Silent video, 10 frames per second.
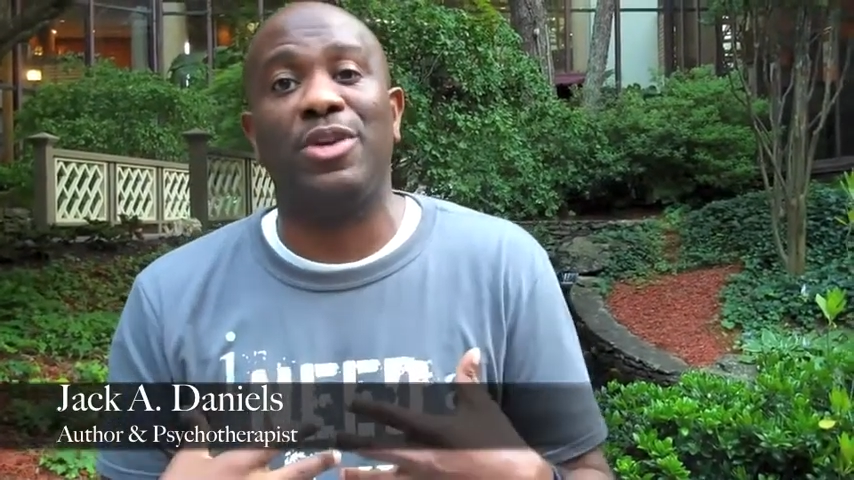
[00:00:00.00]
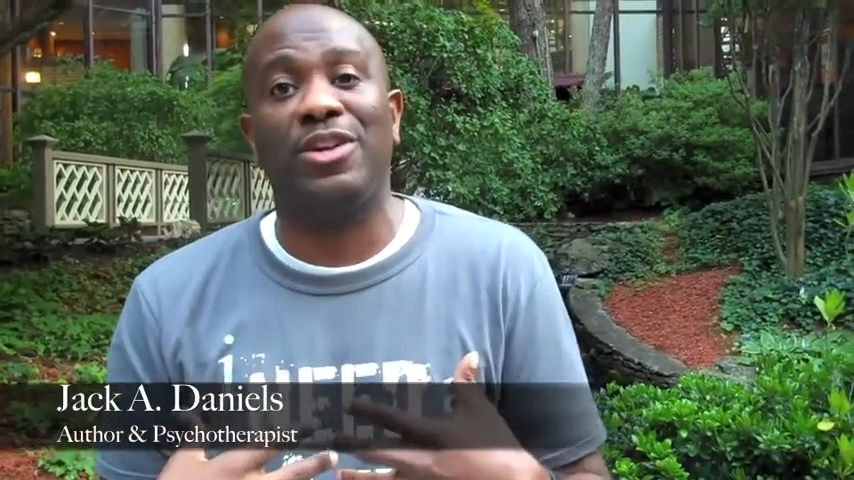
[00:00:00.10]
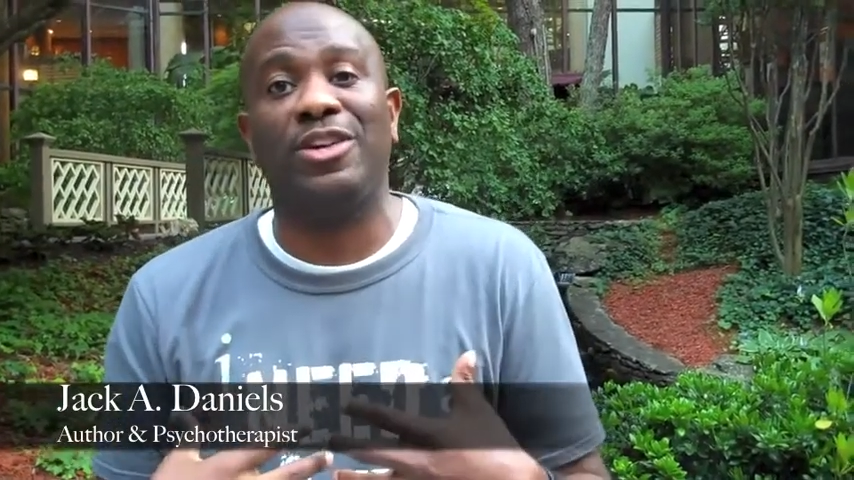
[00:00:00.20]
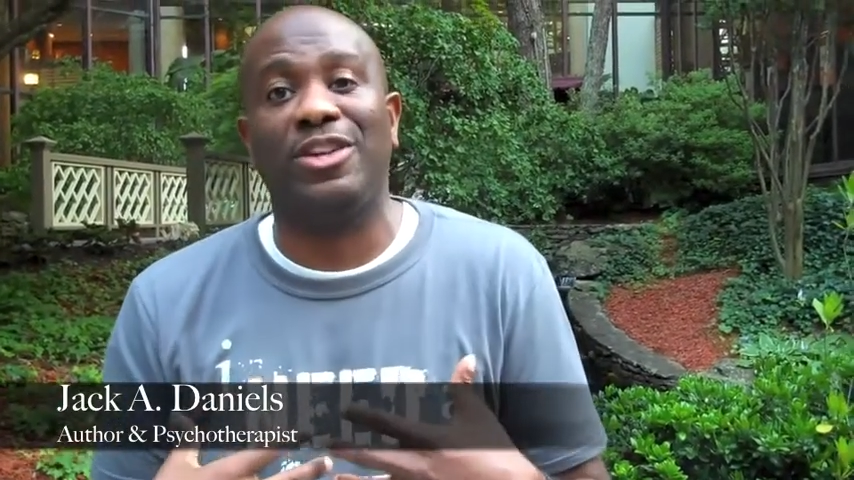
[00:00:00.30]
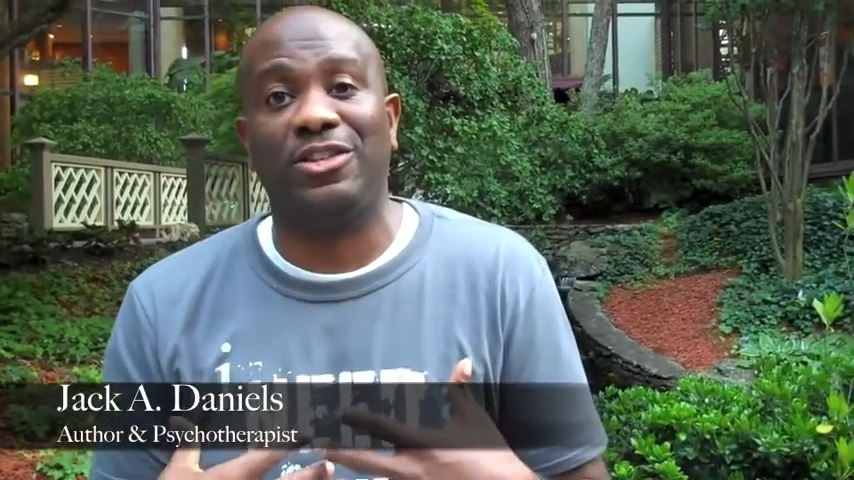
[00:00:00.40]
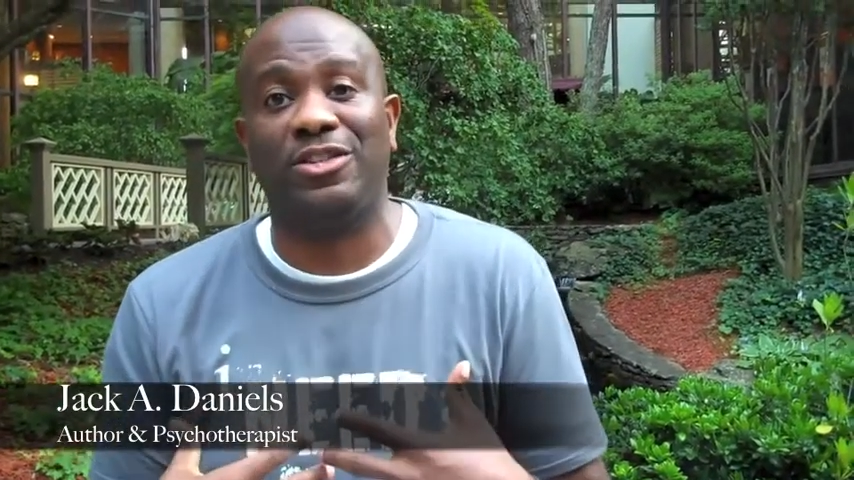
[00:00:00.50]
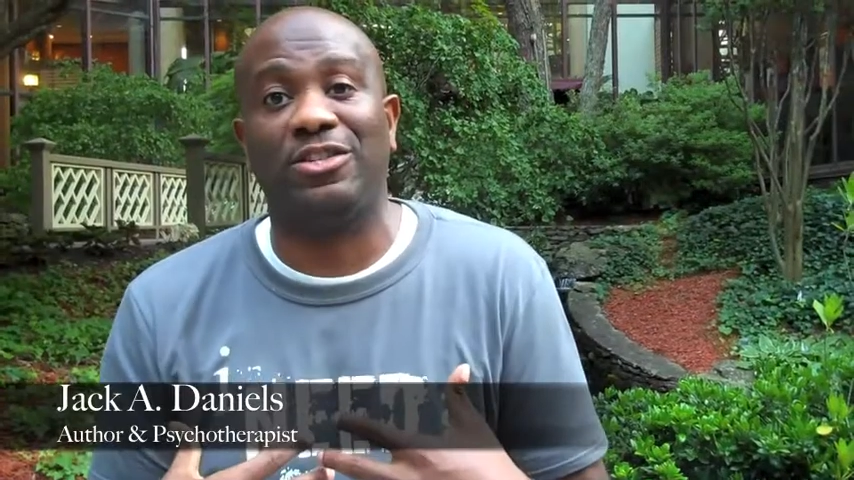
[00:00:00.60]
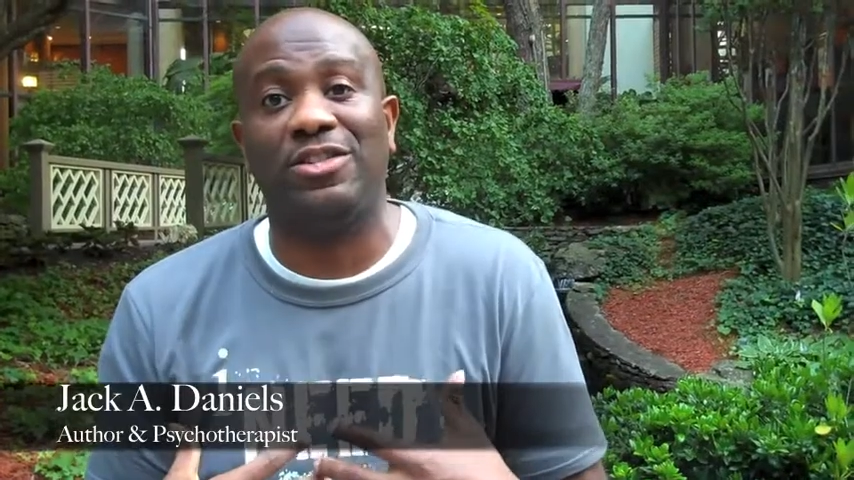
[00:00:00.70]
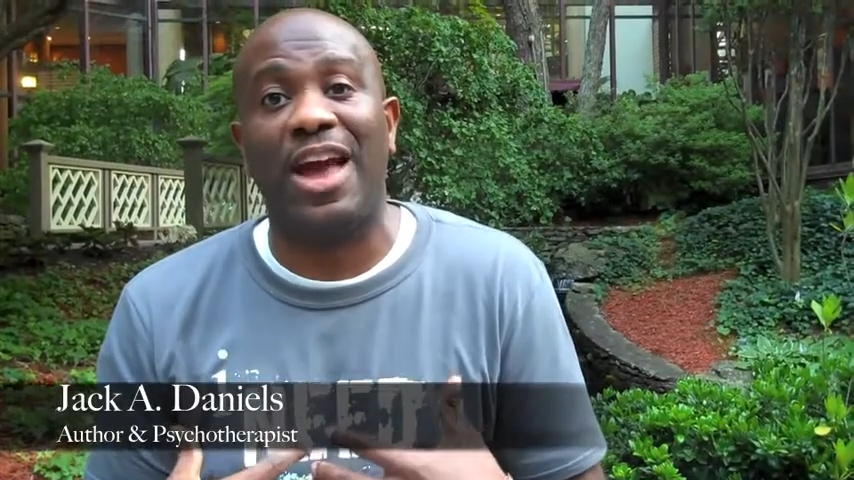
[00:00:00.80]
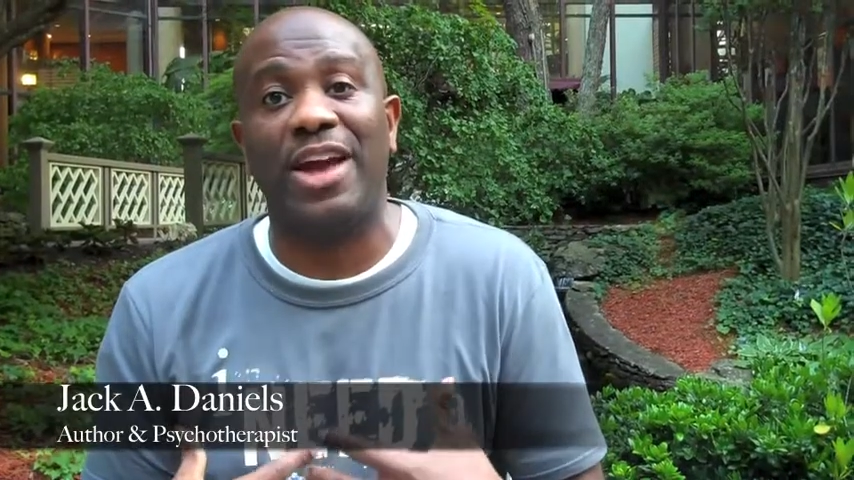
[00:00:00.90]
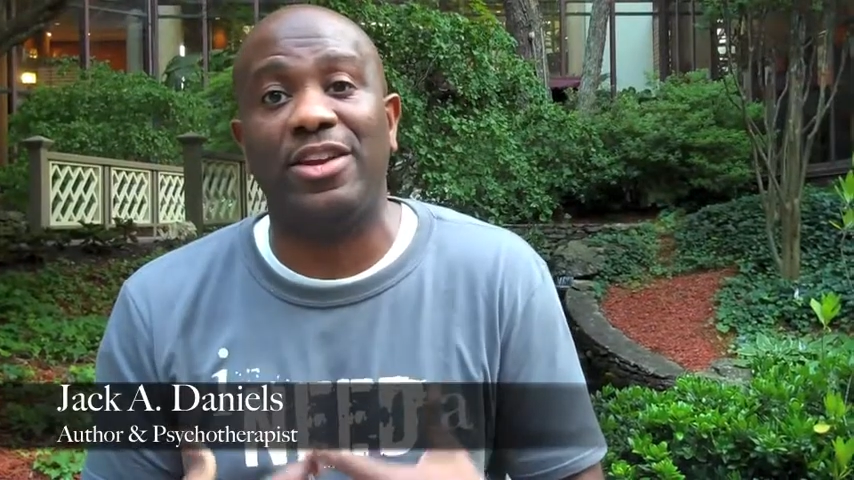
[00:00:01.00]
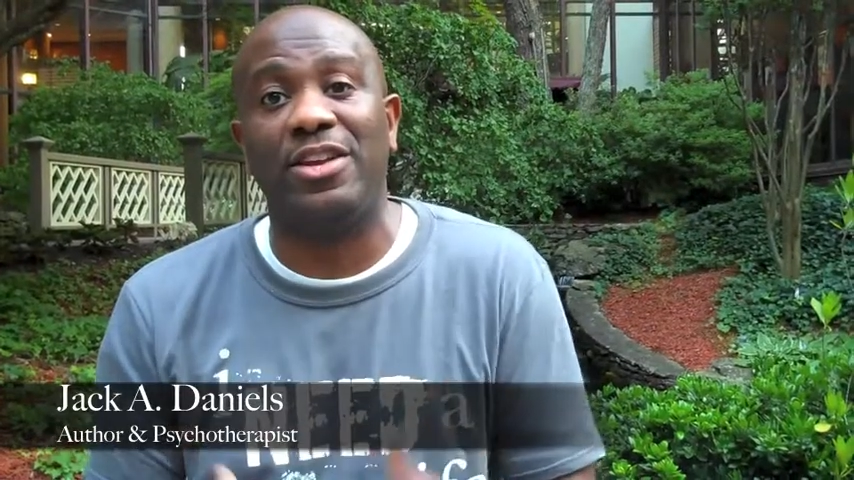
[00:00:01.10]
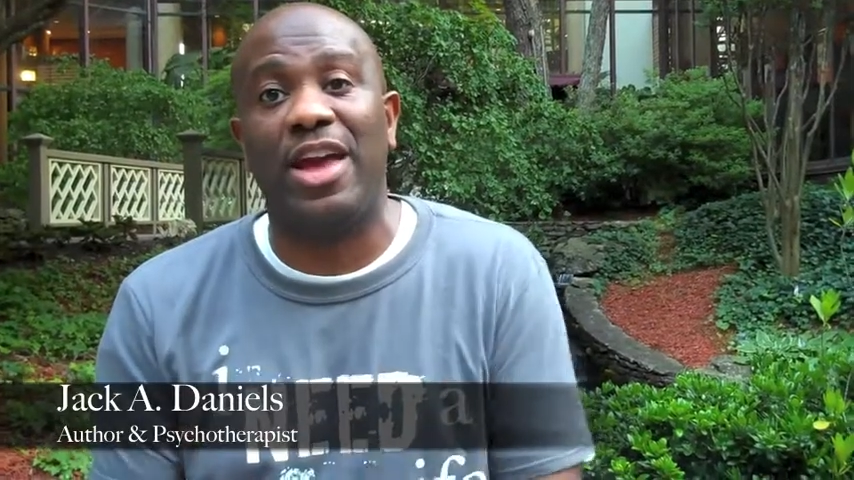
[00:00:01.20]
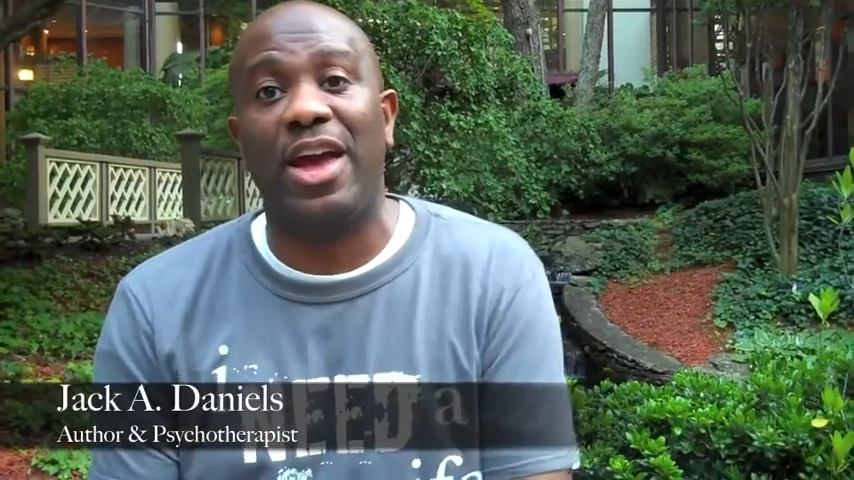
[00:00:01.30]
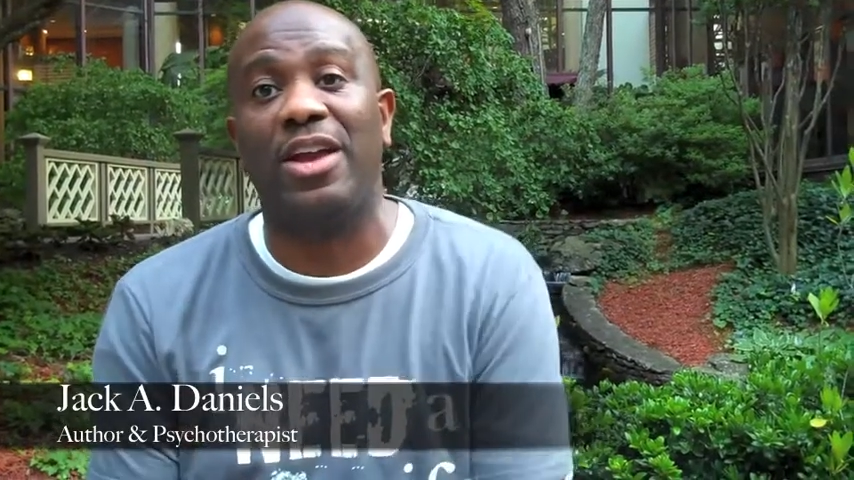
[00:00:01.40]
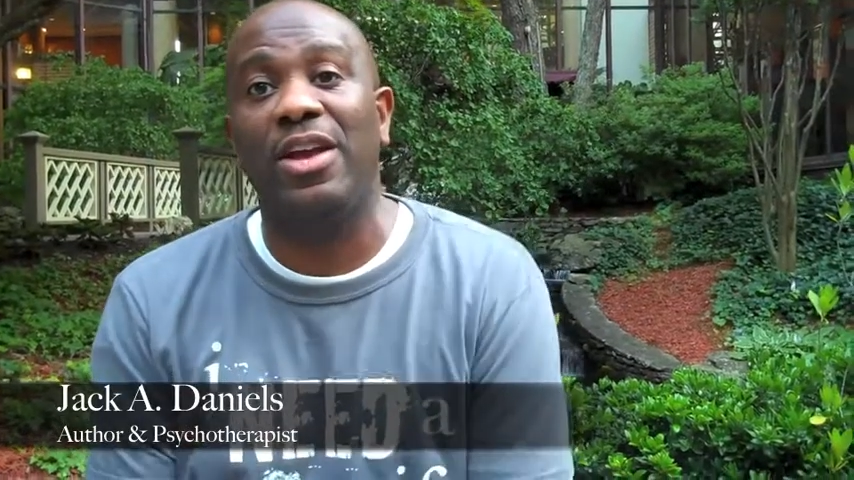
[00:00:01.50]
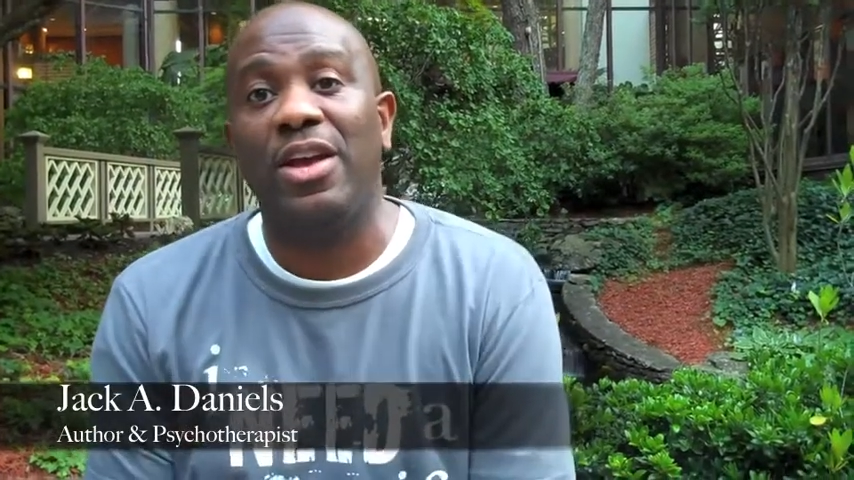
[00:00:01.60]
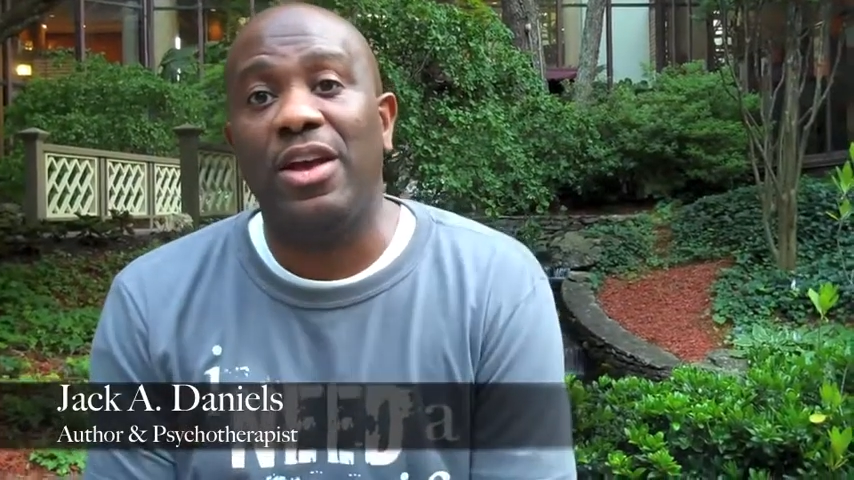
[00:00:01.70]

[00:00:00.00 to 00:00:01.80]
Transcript: in a society that,